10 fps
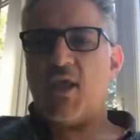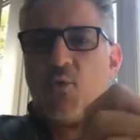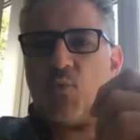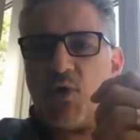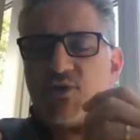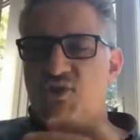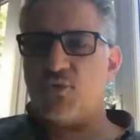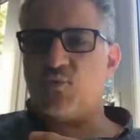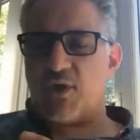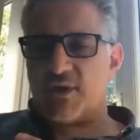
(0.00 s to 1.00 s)
What you
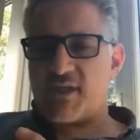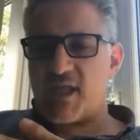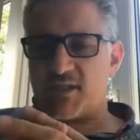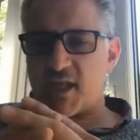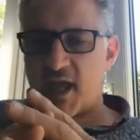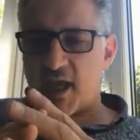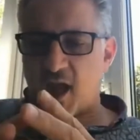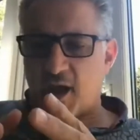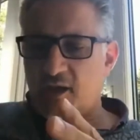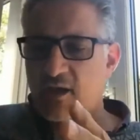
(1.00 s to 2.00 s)
want is a
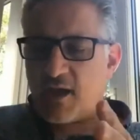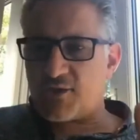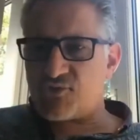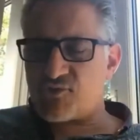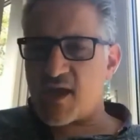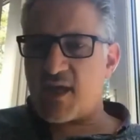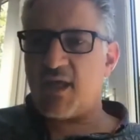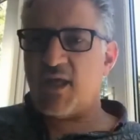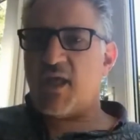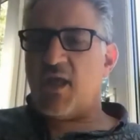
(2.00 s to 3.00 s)
cadre
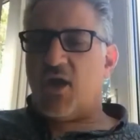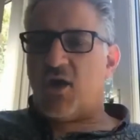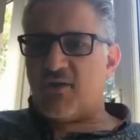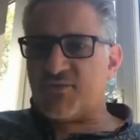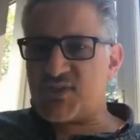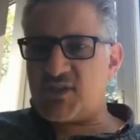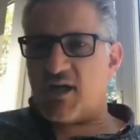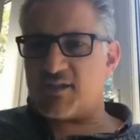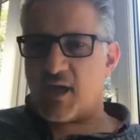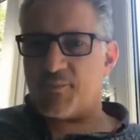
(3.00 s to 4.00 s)
of
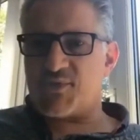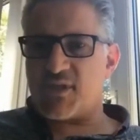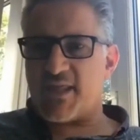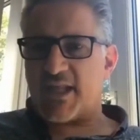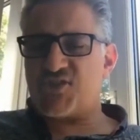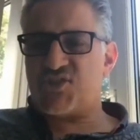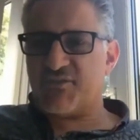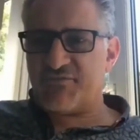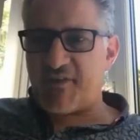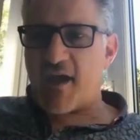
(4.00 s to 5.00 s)
startups that
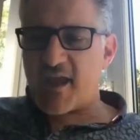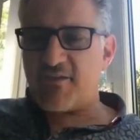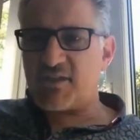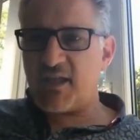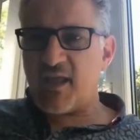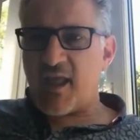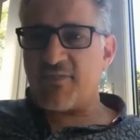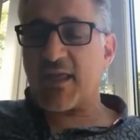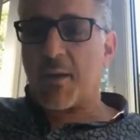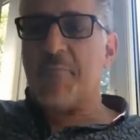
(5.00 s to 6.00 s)
survived,
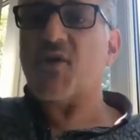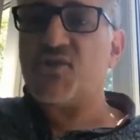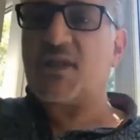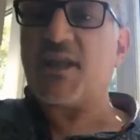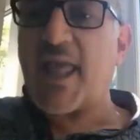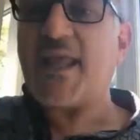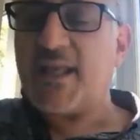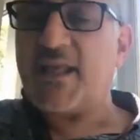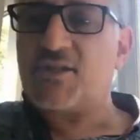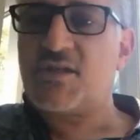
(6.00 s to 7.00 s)
that are most
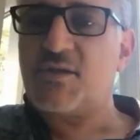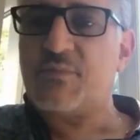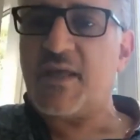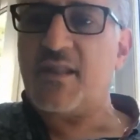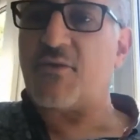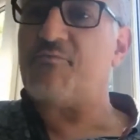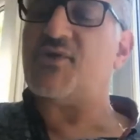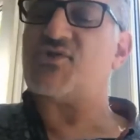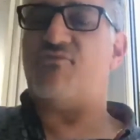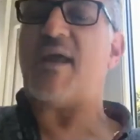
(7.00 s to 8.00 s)
likely to be the
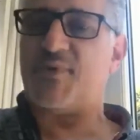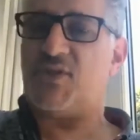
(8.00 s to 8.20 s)
most rapid